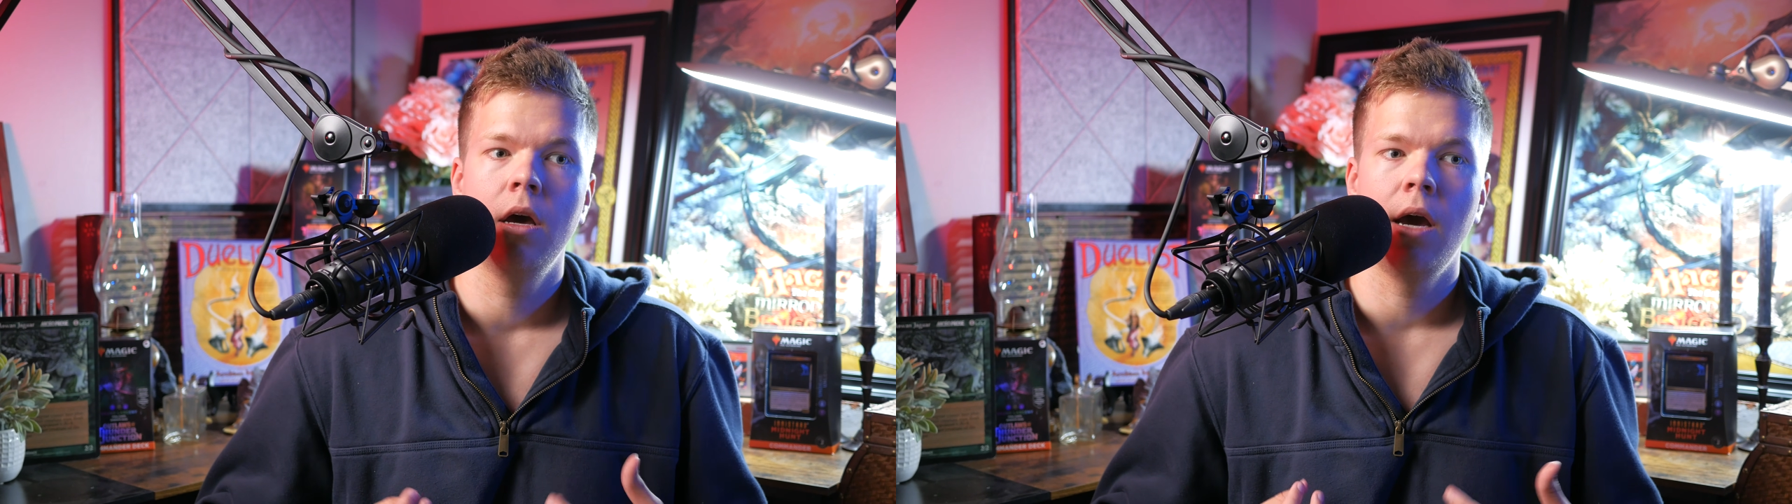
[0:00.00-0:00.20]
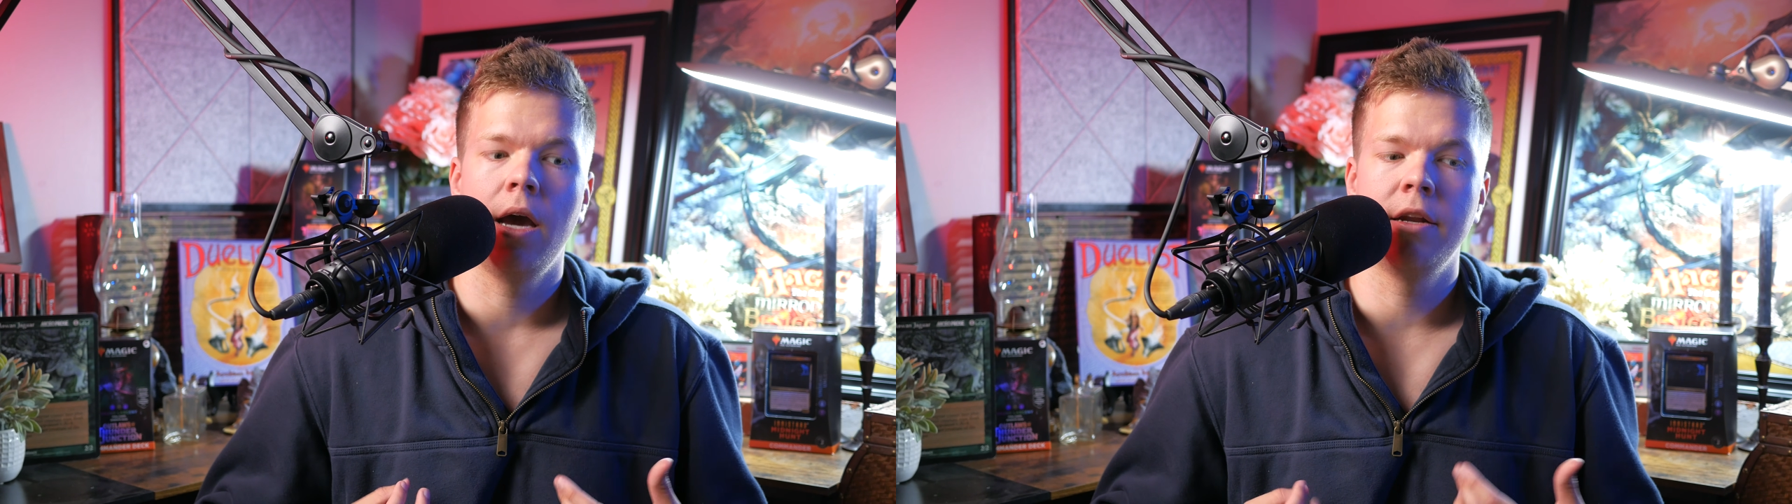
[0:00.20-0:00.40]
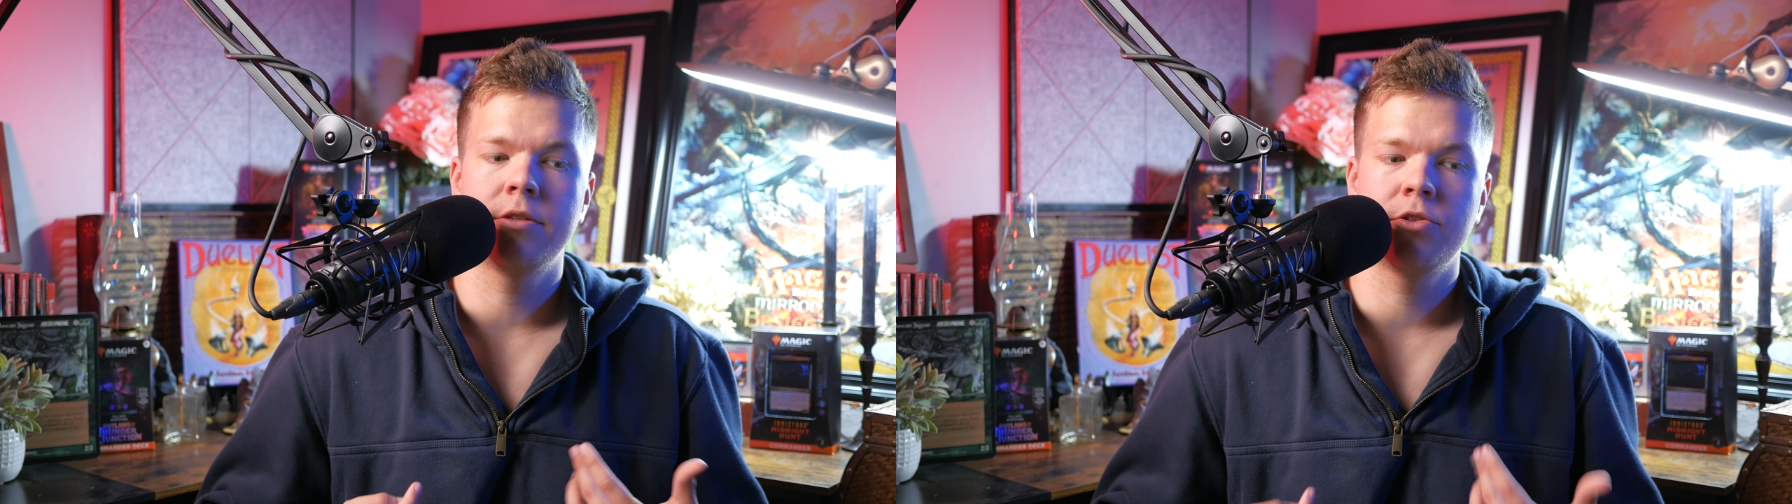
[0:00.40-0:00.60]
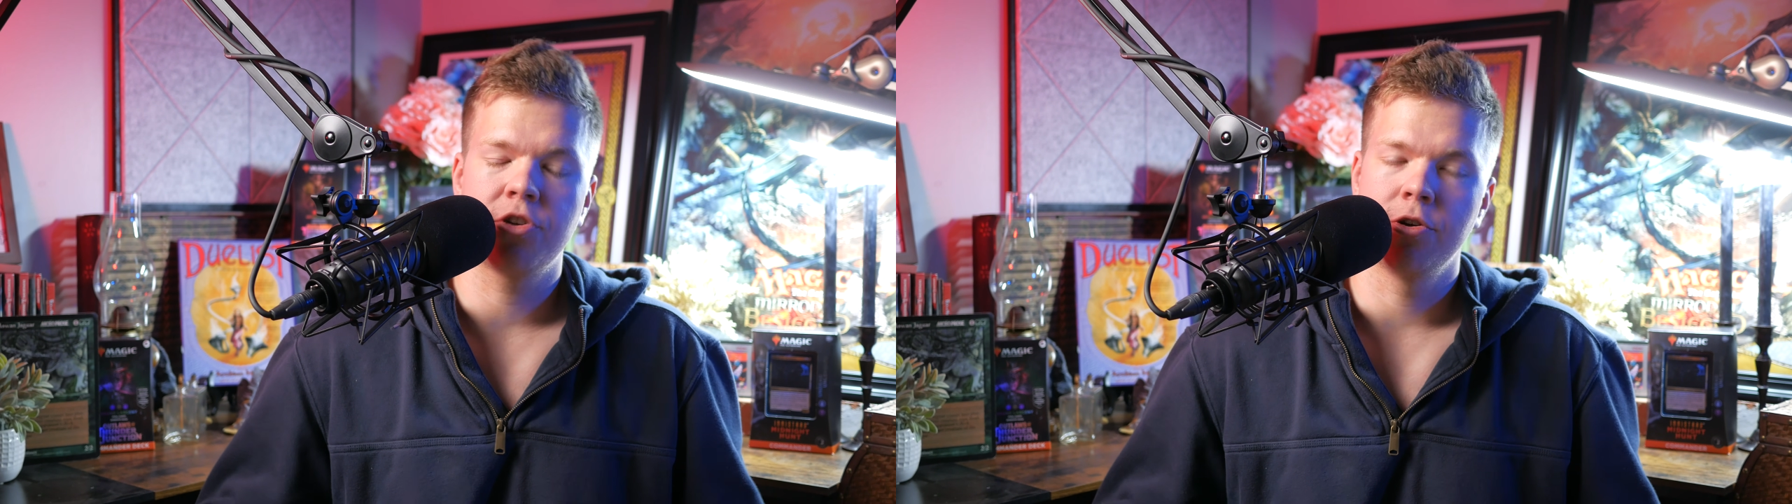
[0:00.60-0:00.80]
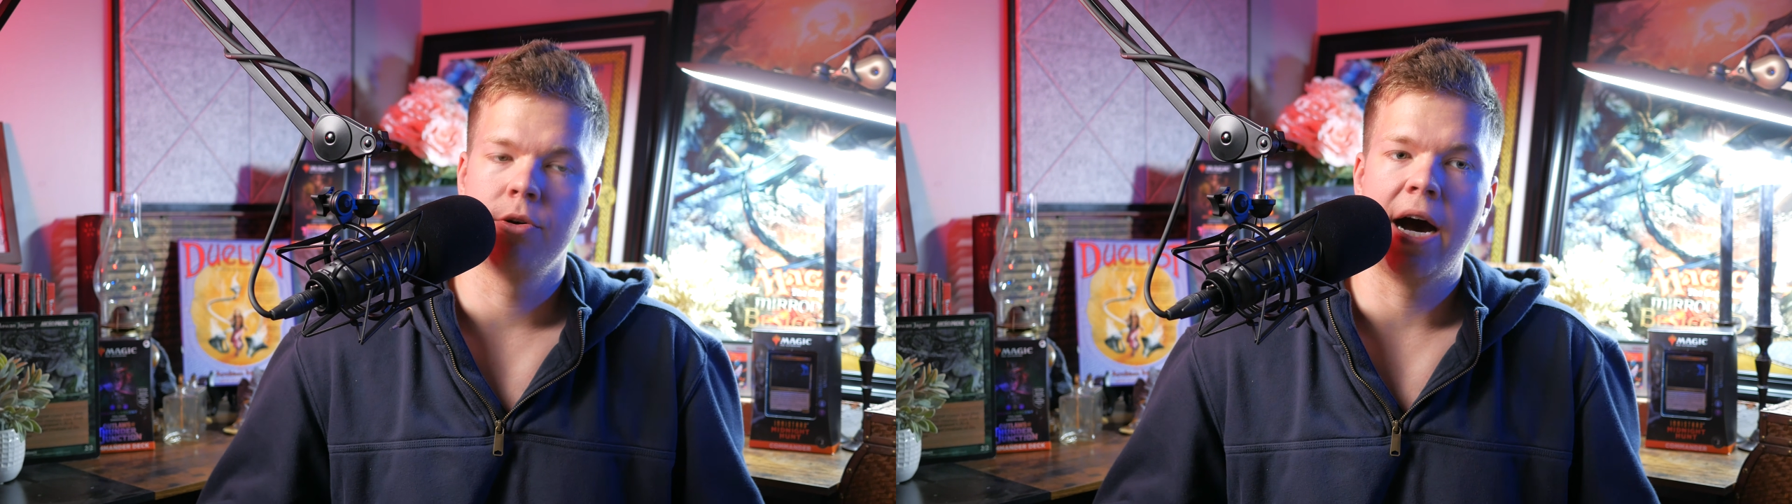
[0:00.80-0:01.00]
And it's
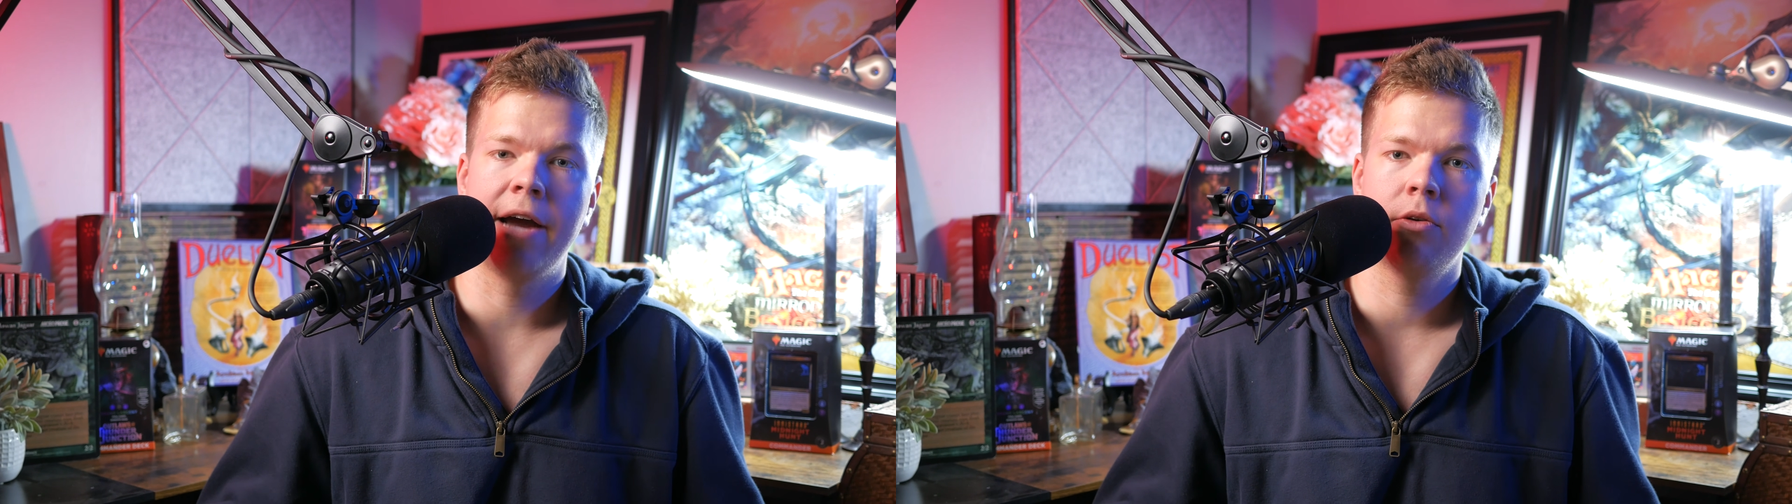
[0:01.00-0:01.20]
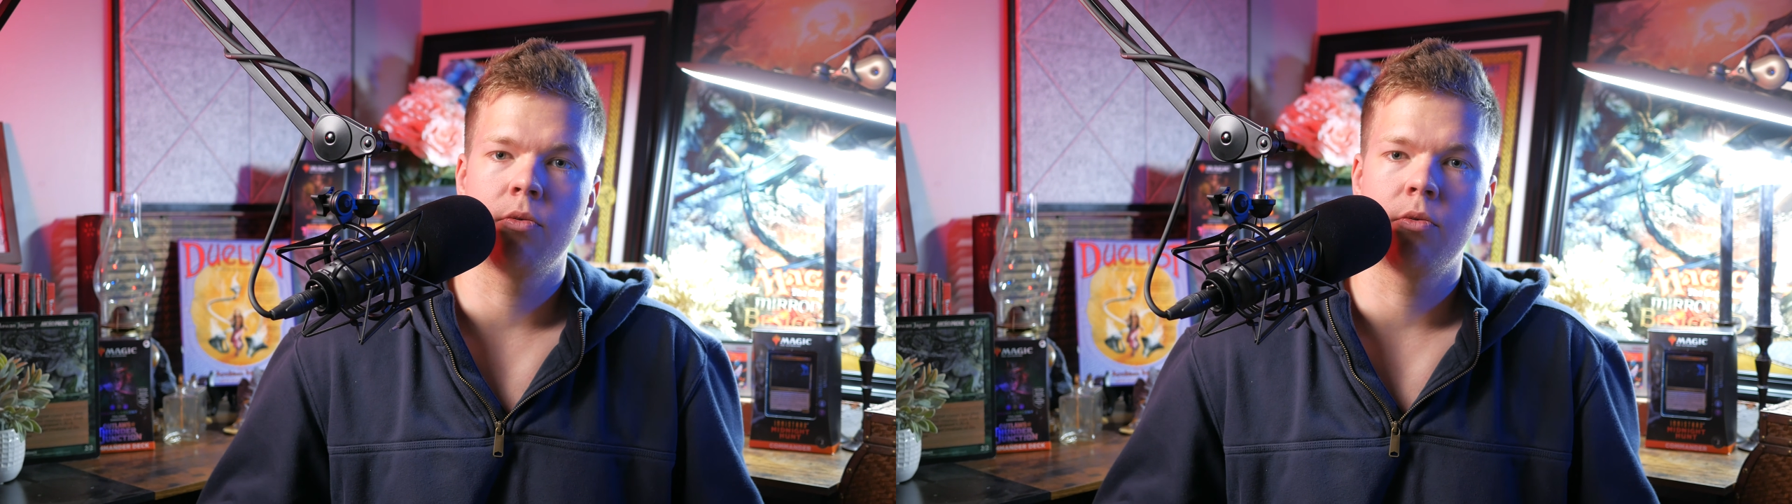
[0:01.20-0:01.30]
true. I don't